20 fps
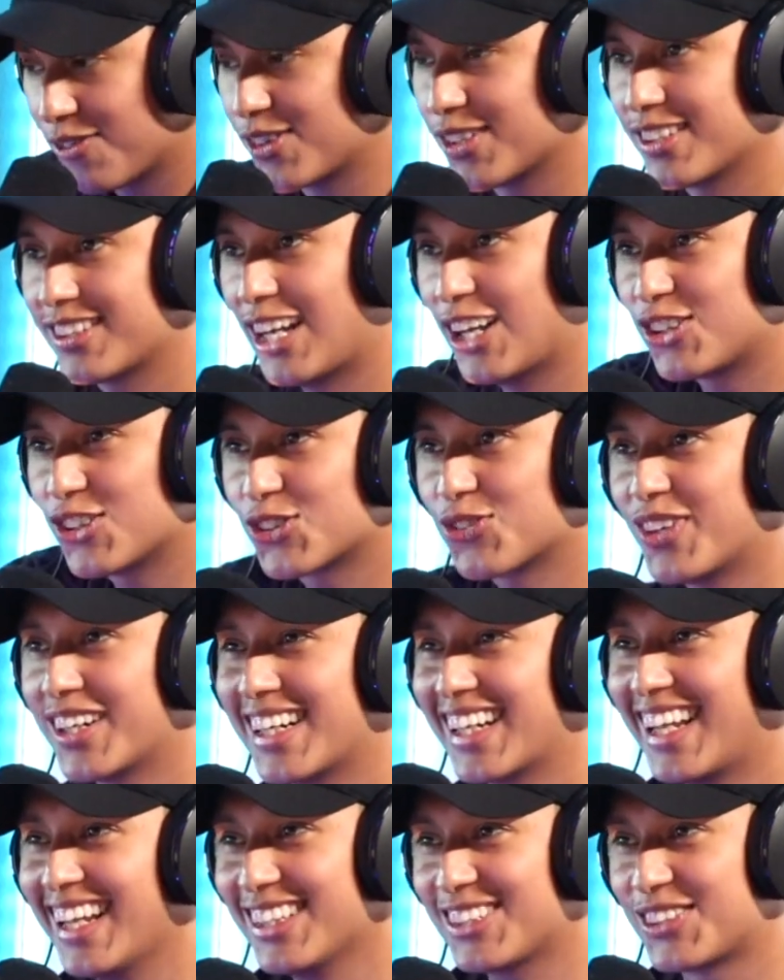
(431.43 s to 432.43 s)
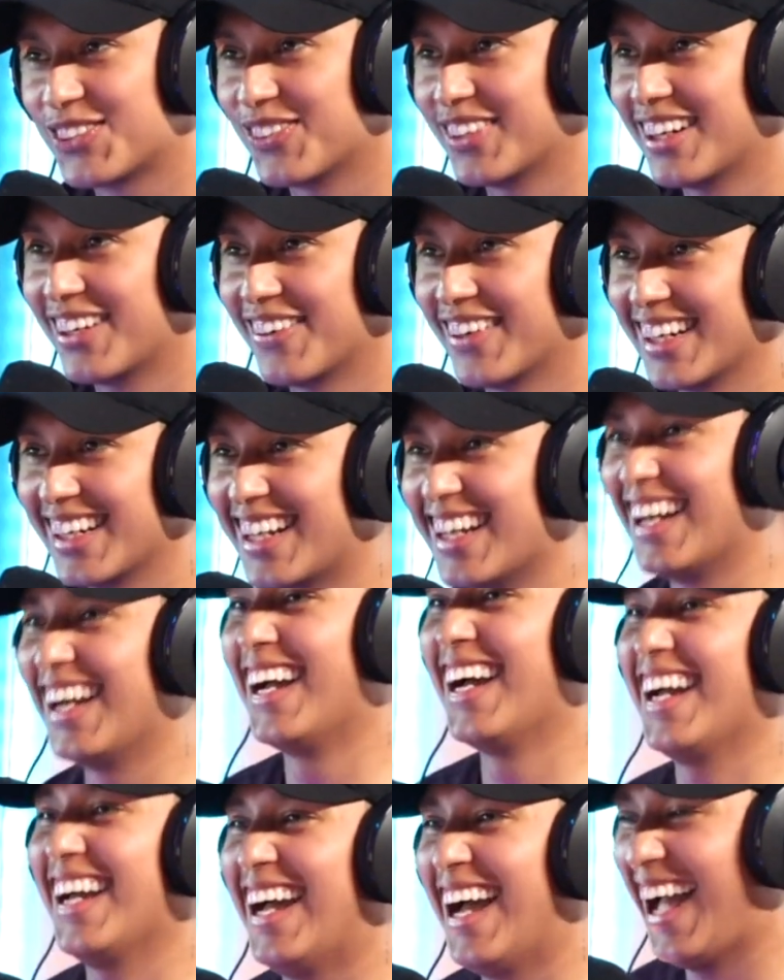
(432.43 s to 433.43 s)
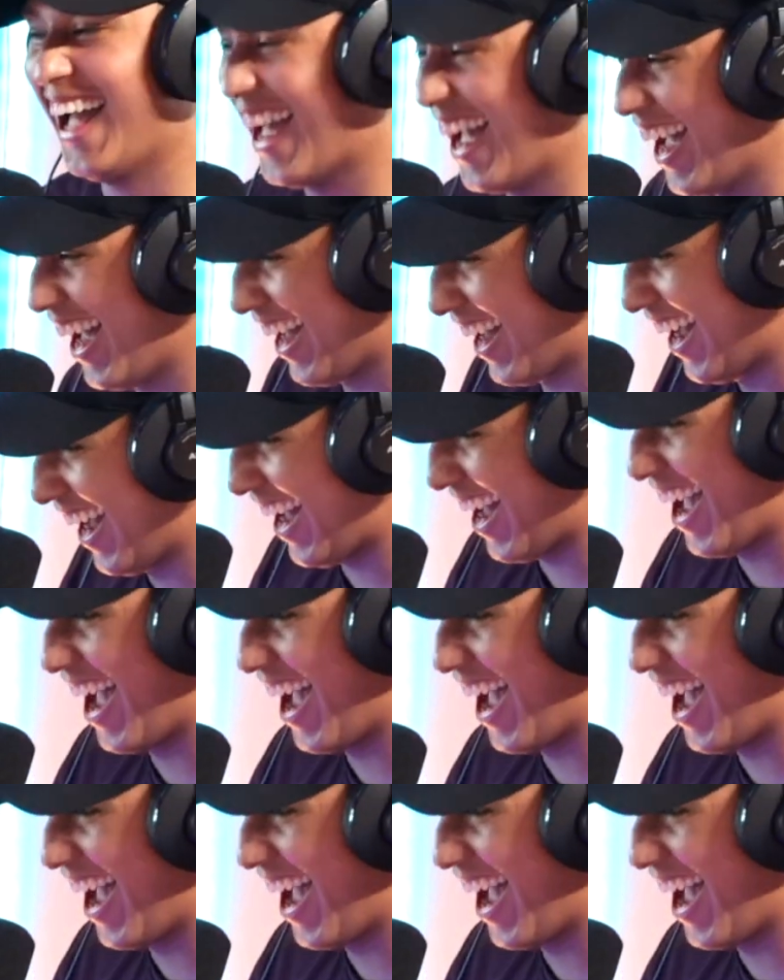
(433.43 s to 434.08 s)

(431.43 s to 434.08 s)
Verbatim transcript: I'm just, I just want to get to it already. okay.